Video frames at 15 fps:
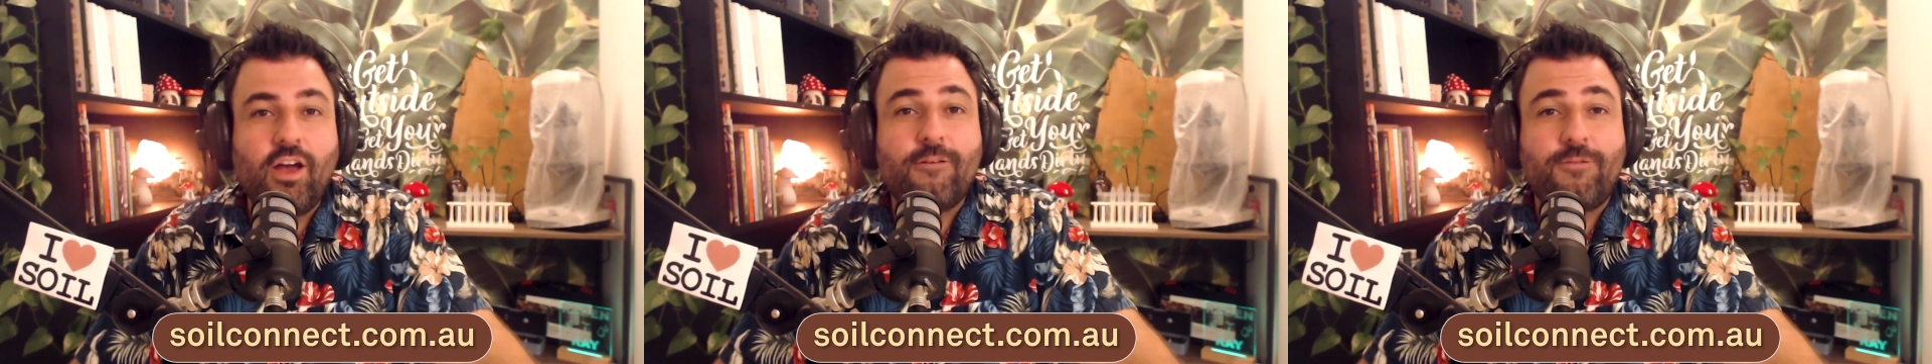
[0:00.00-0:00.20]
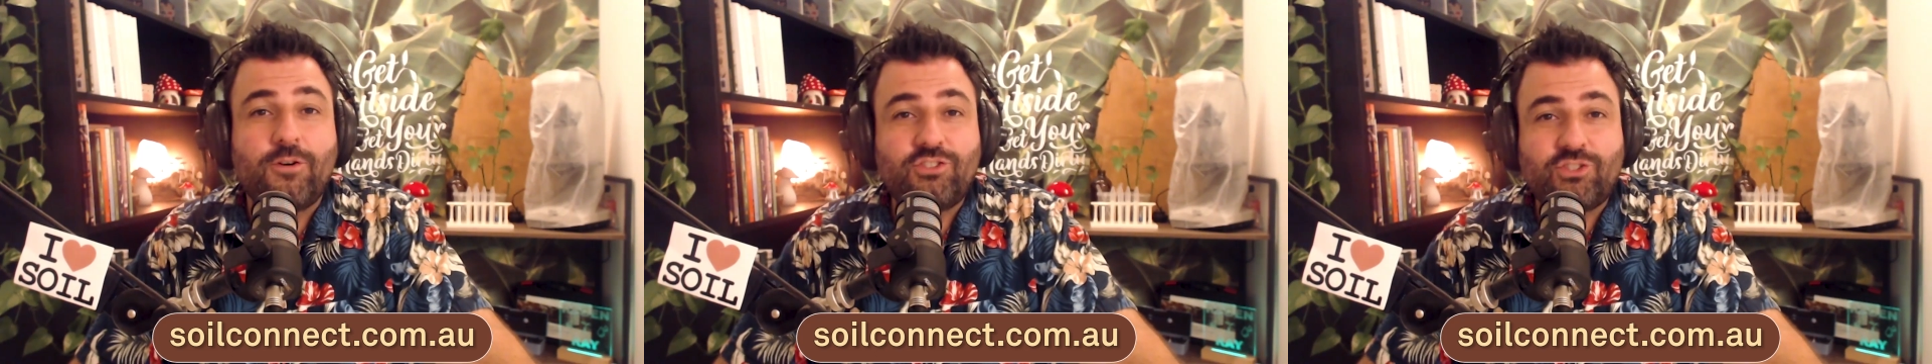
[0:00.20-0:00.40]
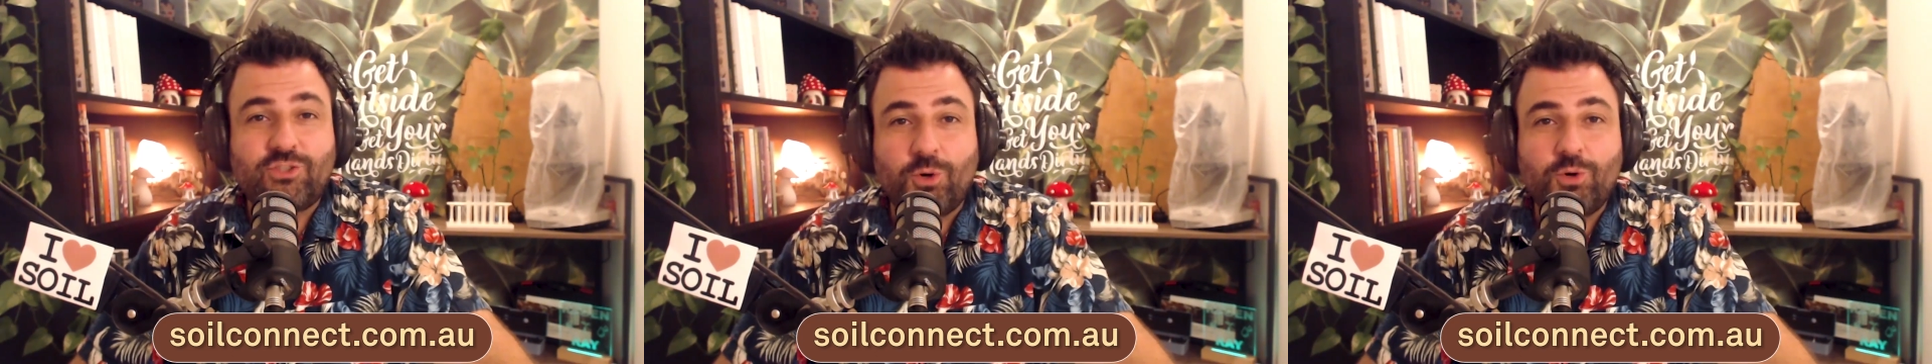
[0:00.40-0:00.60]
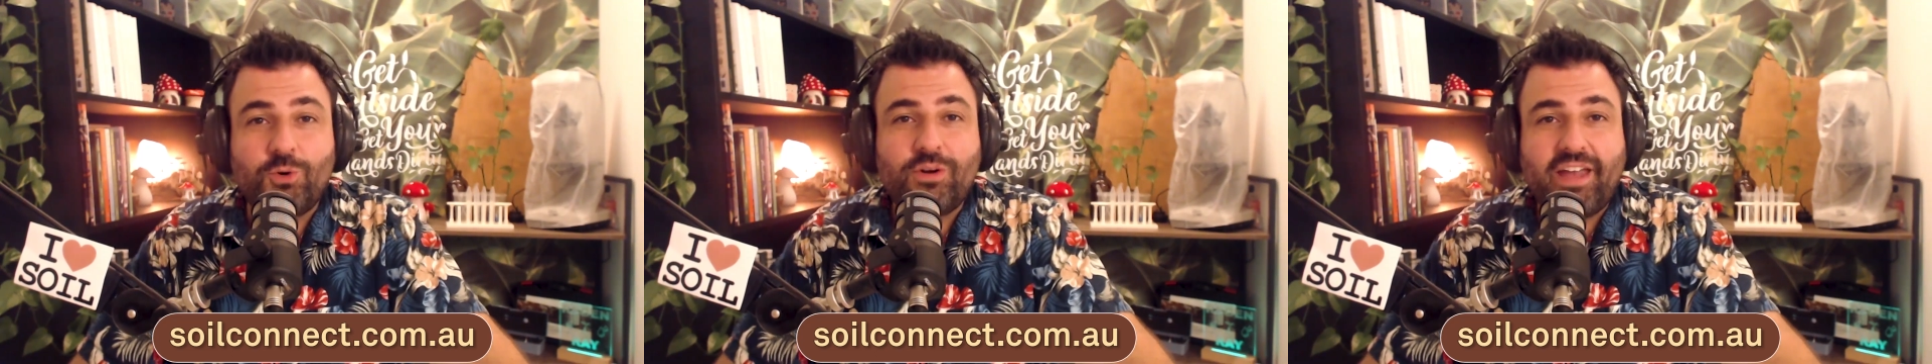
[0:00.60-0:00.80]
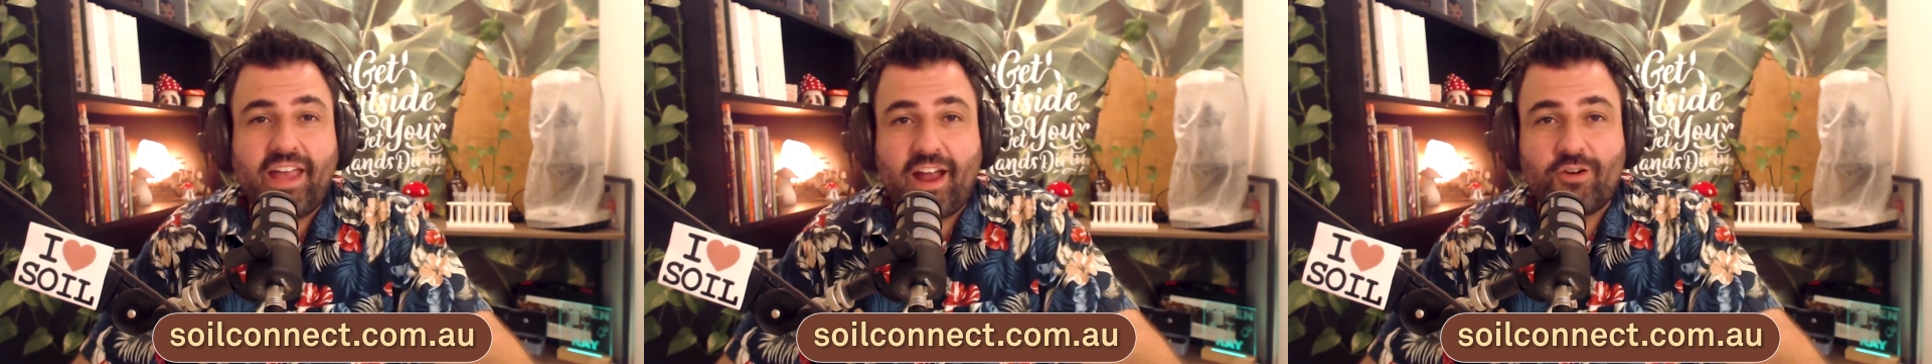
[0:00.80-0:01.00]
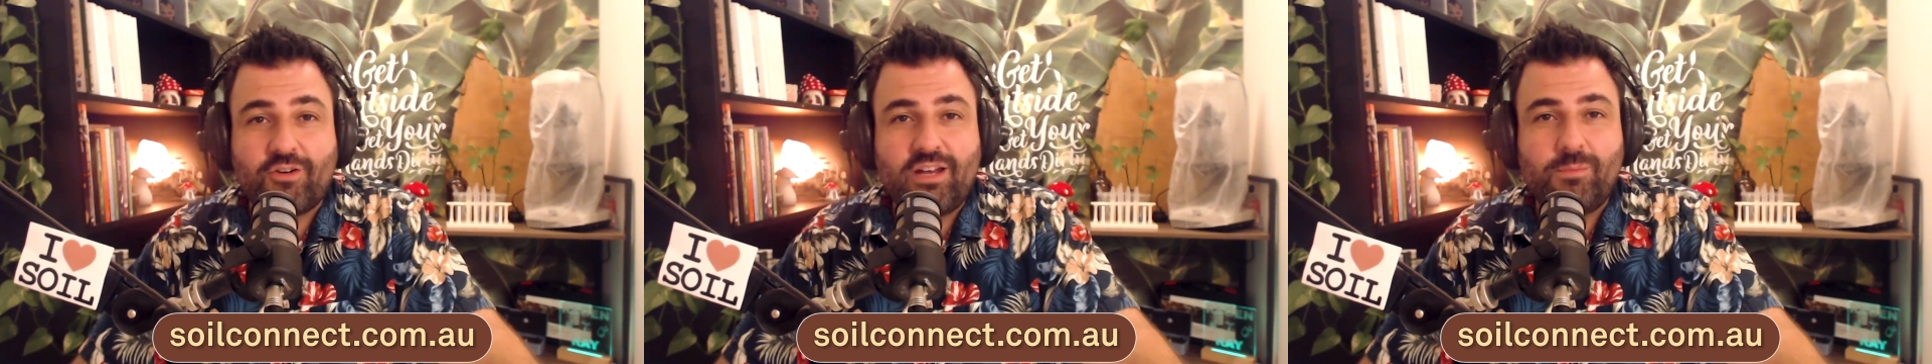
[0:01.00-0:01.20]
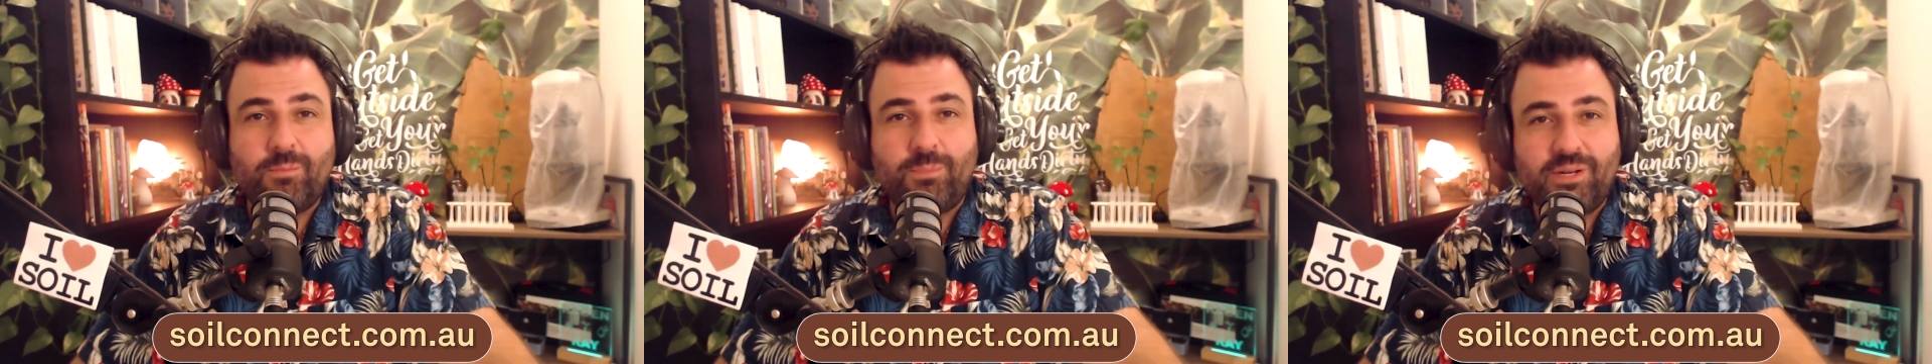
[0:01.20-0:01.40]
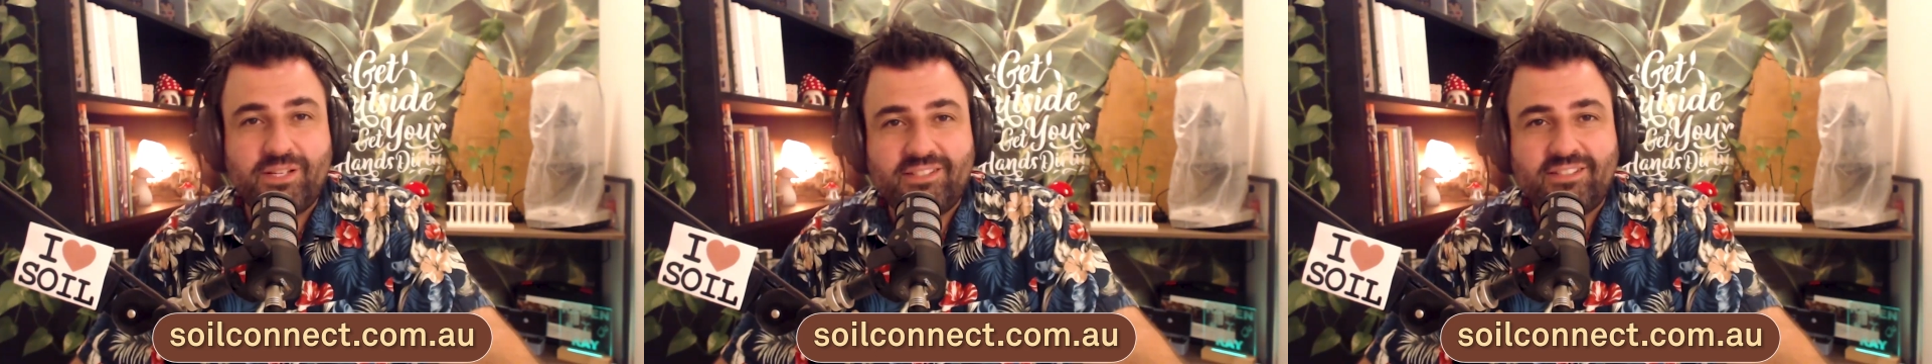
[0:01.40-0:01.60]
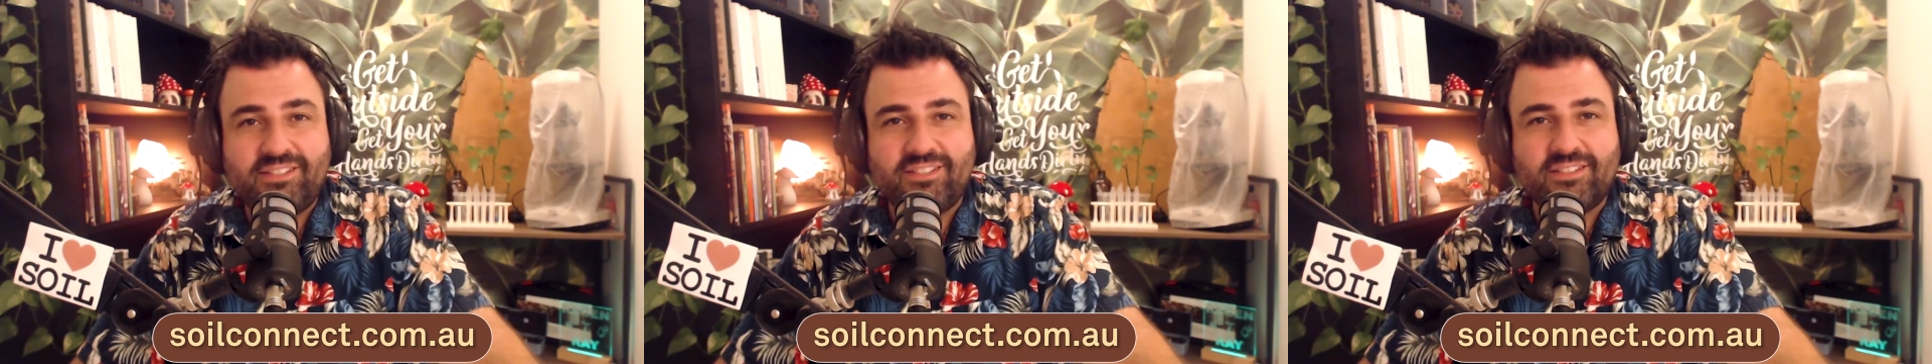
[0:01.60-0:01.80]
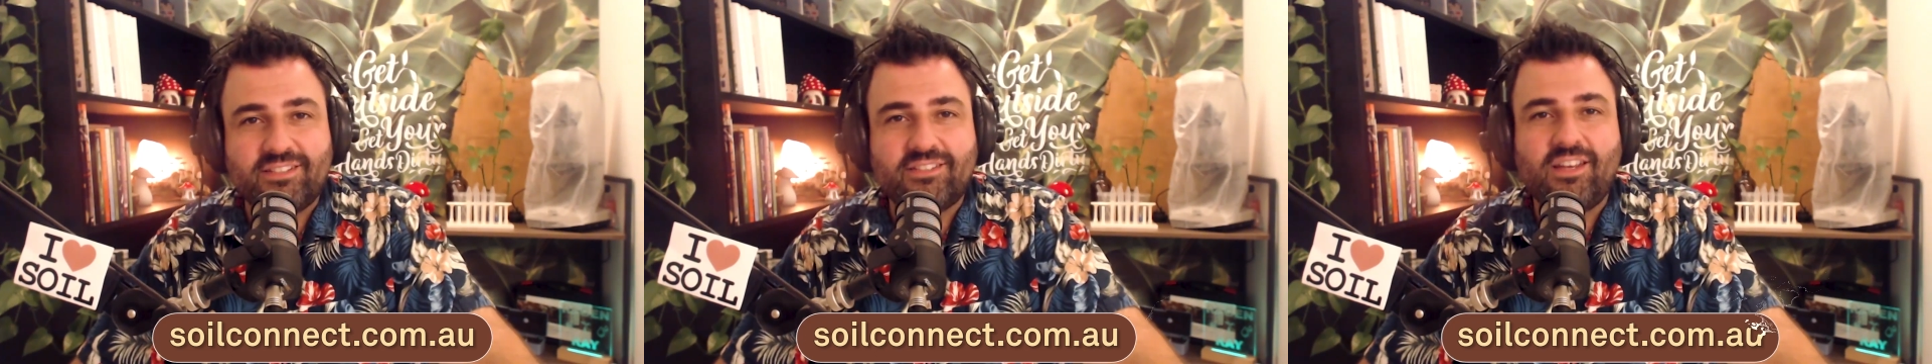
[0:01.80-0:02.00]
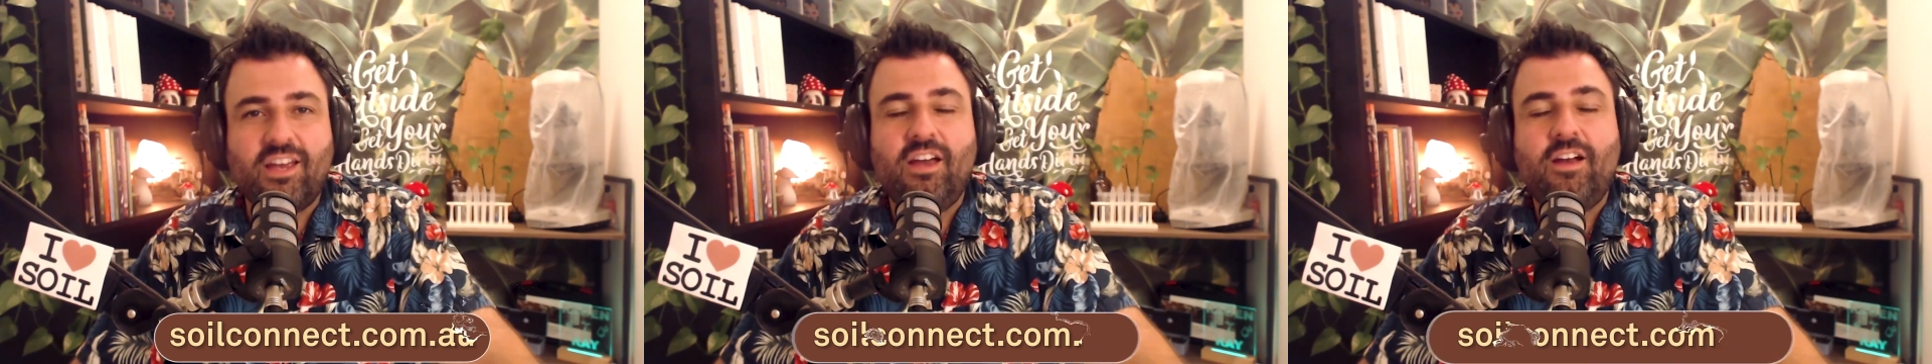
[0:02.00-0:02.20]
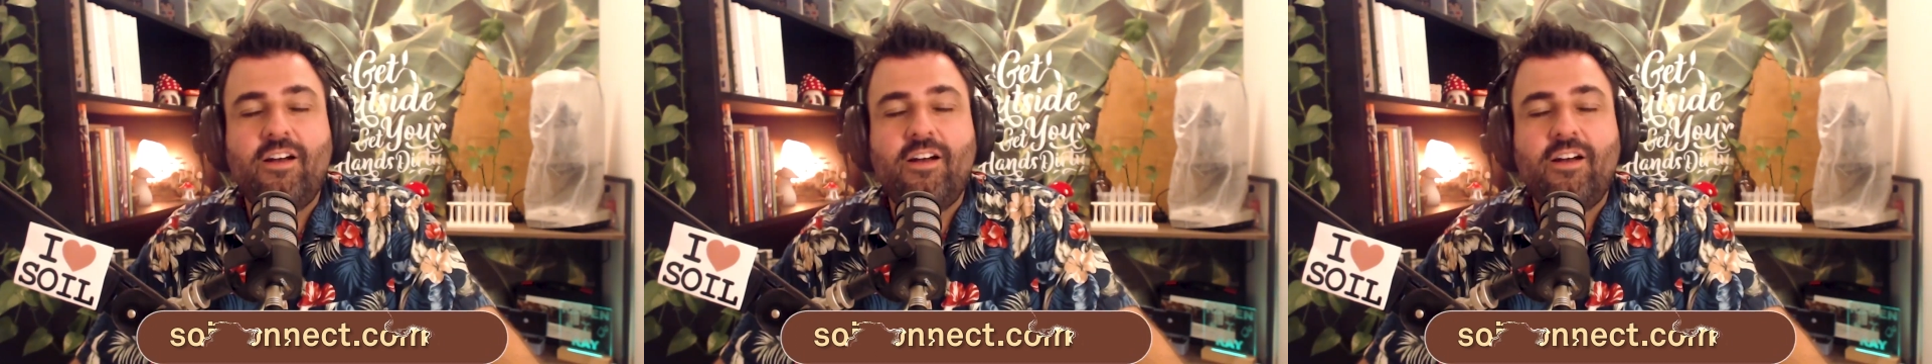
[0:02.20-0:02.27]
for soil caring businesses.